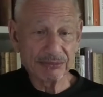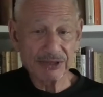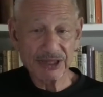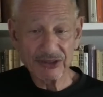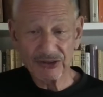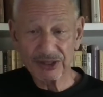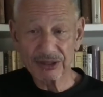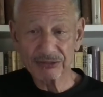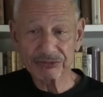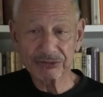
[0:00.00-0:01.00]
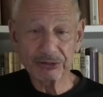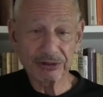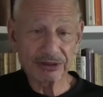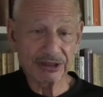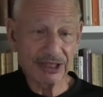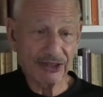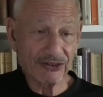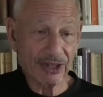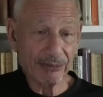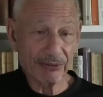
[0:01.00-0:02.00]
Consider, for
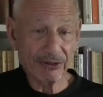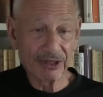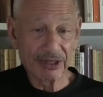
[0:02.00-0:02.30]
example,